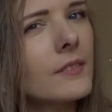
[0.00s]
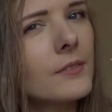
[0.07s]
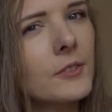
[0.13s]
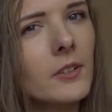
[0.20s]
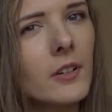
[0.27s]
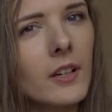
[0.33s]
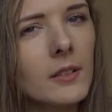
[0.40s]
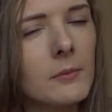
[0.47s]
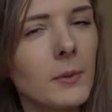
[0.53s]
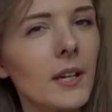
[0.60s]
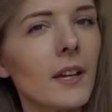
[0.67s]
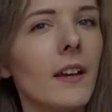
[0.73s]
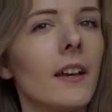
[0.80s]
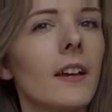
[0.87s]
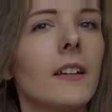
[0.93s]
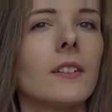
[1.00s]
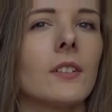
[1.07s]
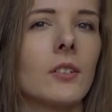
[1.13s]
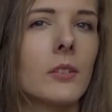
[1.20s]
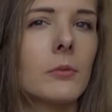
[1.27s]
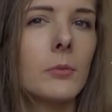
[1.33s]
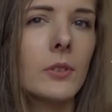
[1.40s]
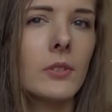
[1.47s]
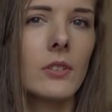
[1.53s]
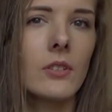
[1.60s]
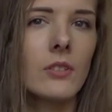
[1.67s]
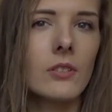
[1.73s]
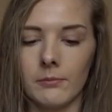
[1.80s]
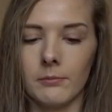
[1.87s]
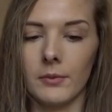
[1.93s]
I've dried my hair too much,